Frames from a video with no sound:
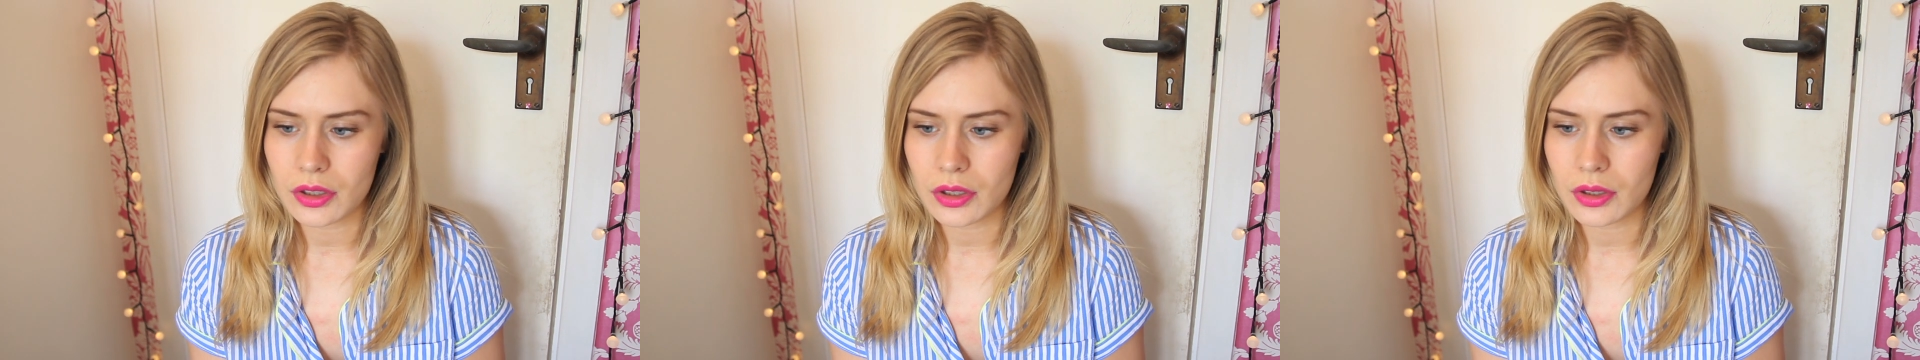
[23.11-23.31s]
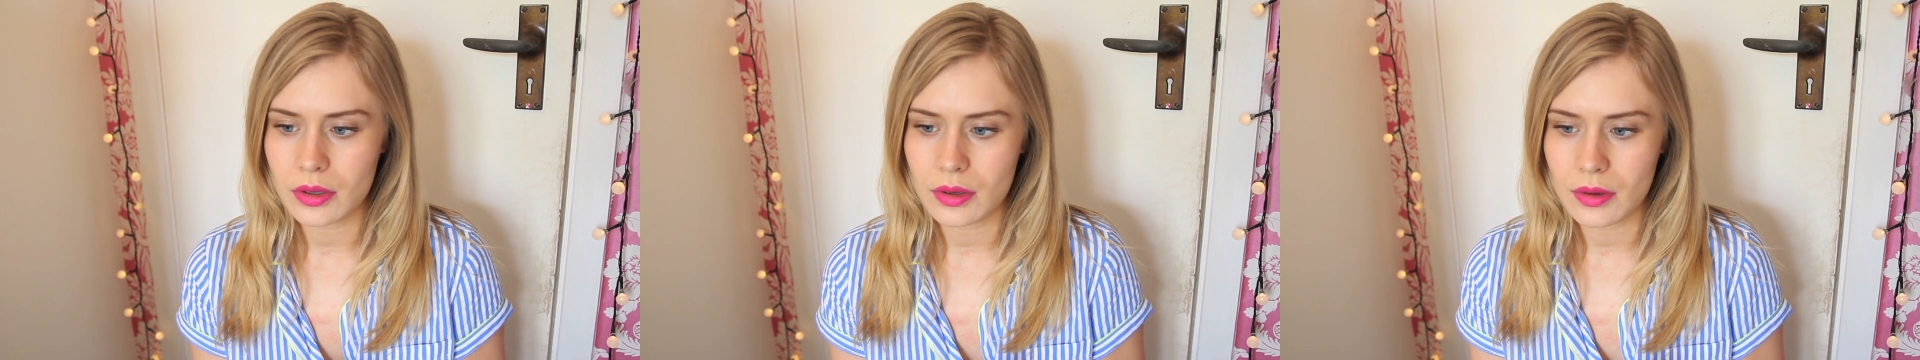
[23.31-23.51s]

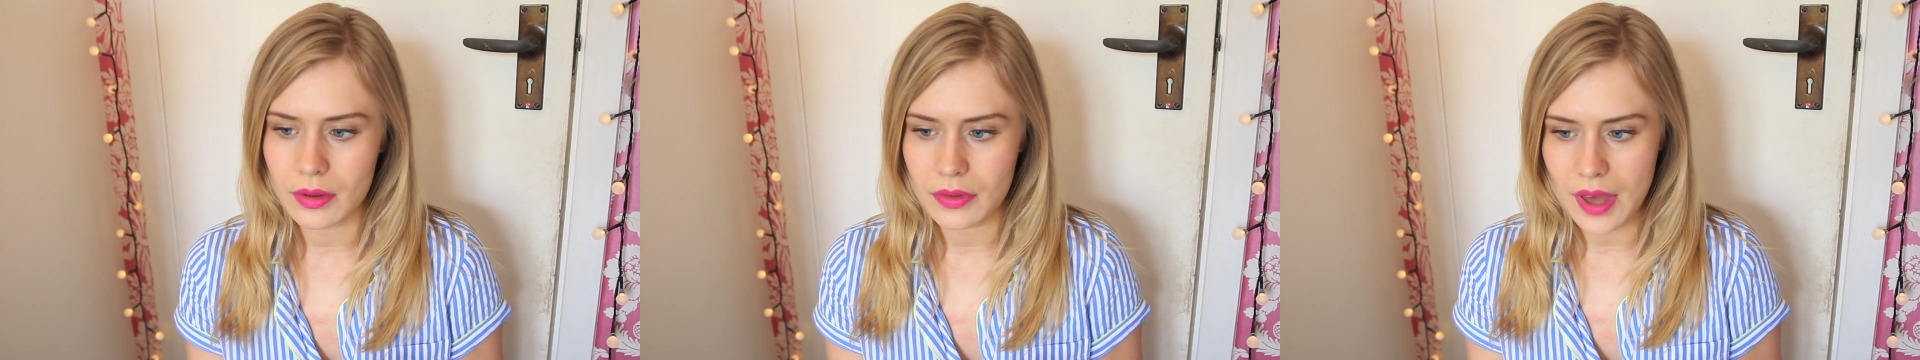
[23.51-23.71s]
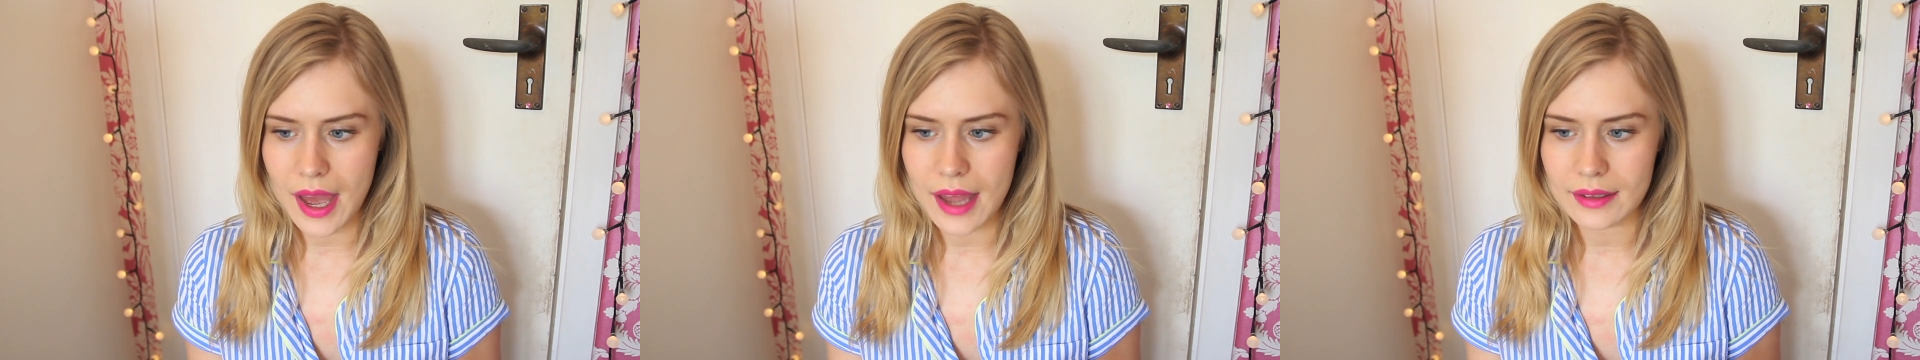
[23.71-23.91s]

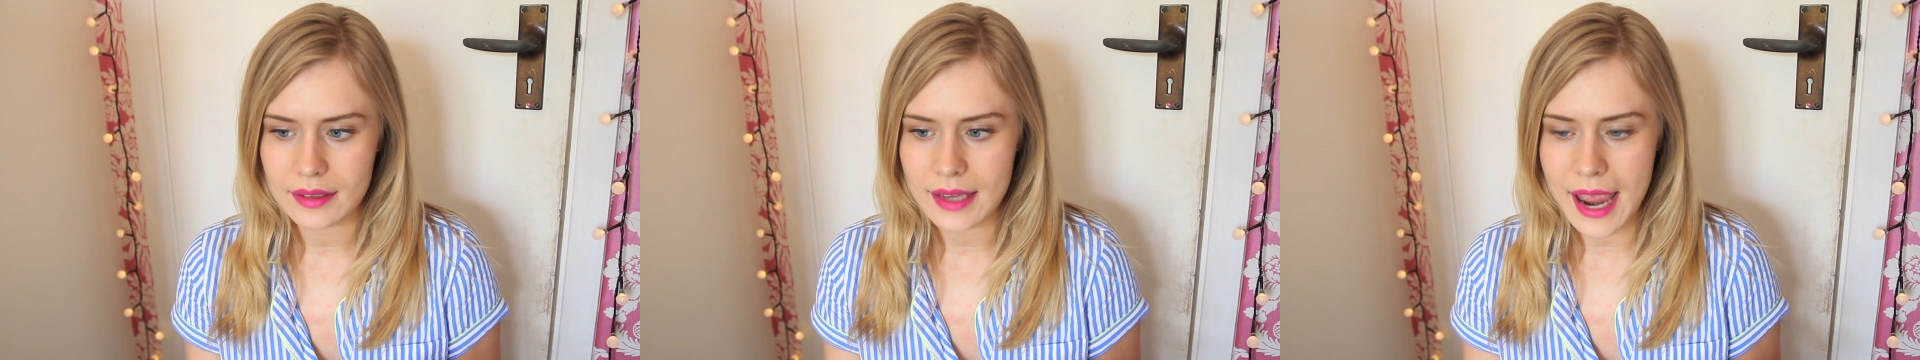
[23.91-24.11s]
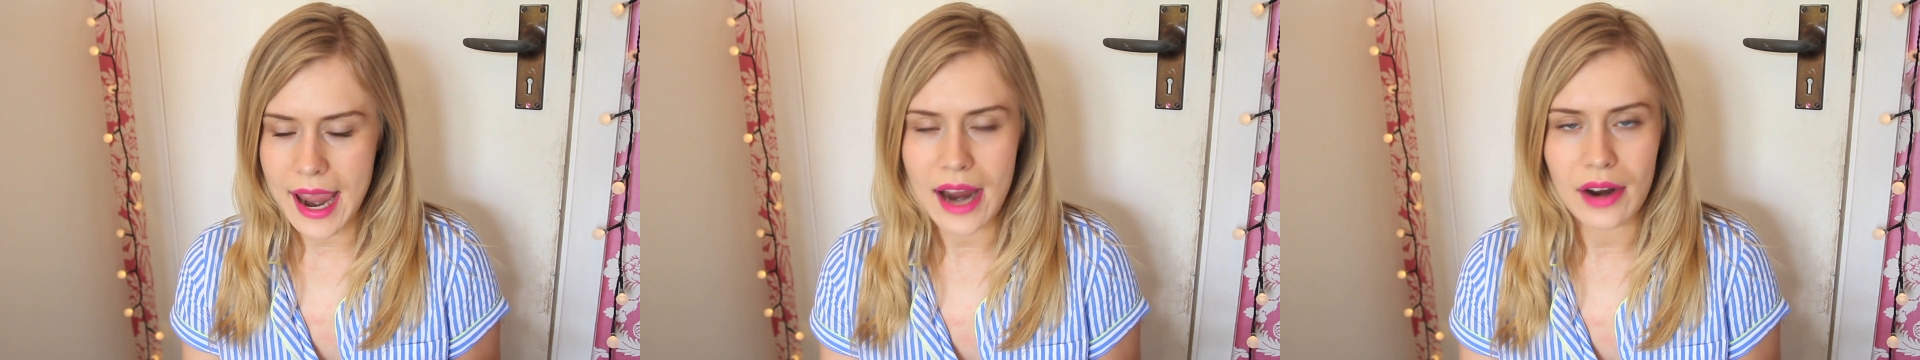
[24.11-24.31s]
to
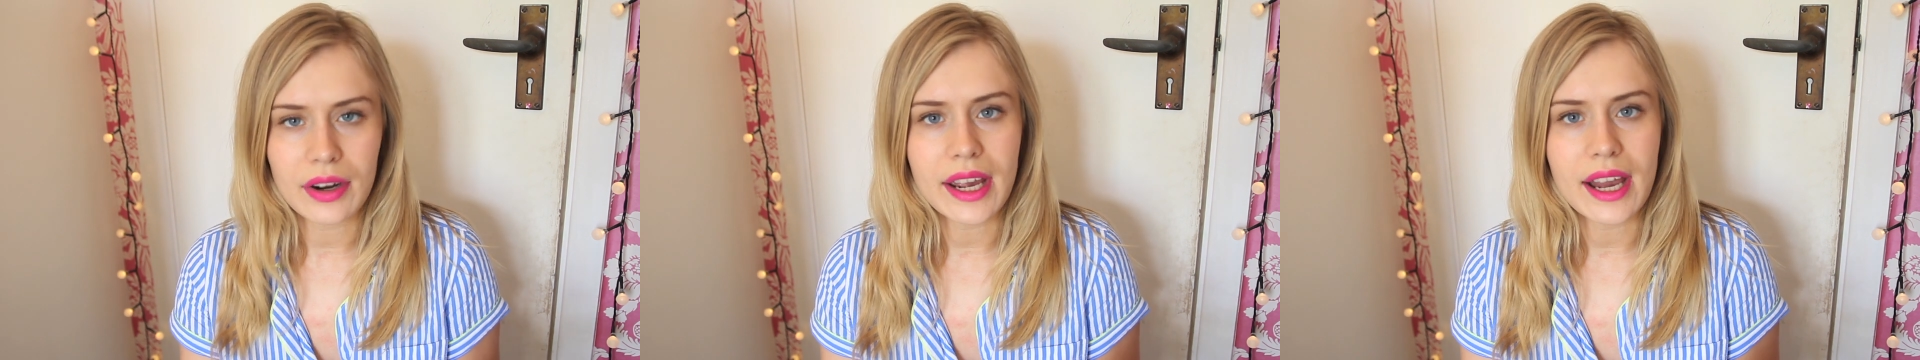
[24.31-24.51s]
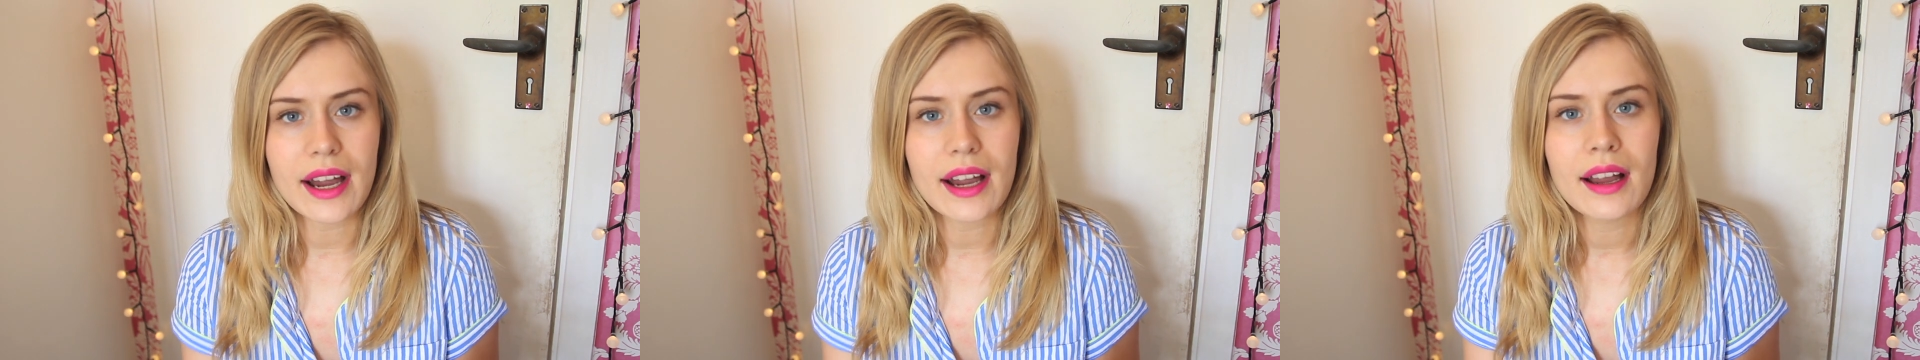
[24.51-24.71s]
that
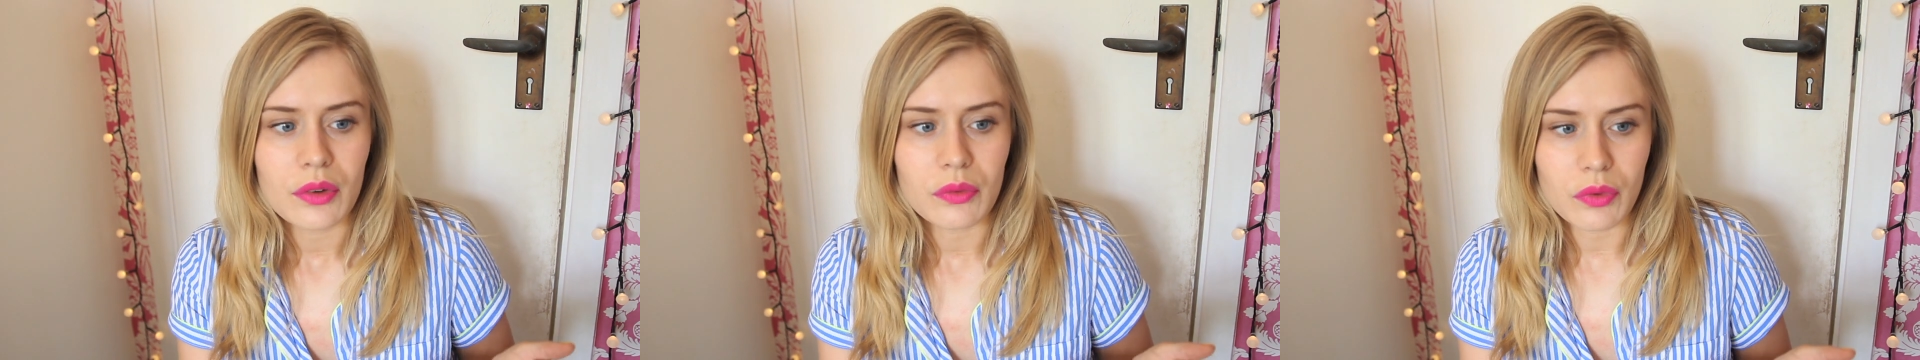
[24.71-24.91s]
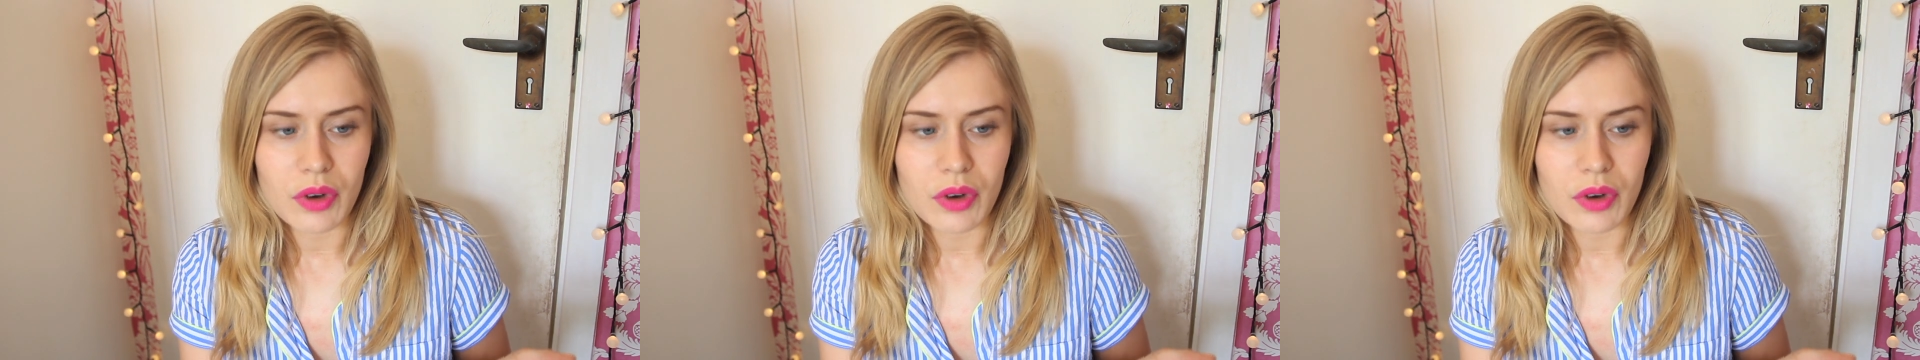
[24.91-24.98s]
area,